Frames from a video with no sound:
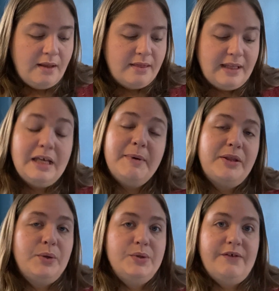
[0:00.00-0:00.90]
Think about
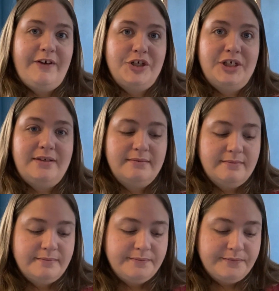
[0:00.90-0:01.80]
the crucifixion.
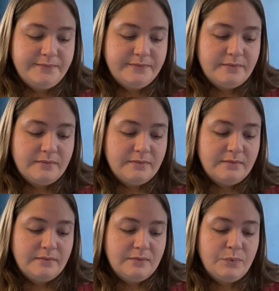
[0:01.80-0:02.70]

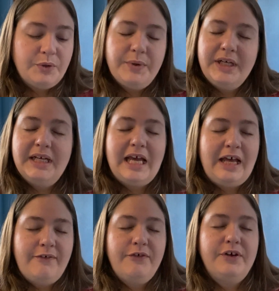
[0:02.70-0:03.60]
We read it
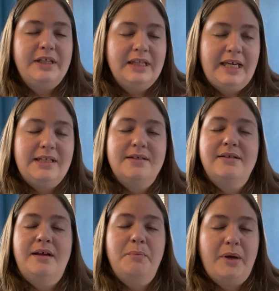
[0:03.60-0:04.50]
every Lent
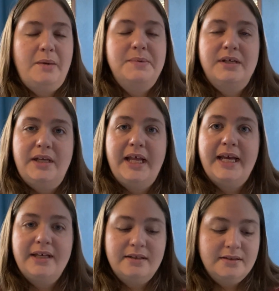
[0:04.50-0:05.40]
and Palm Sunday.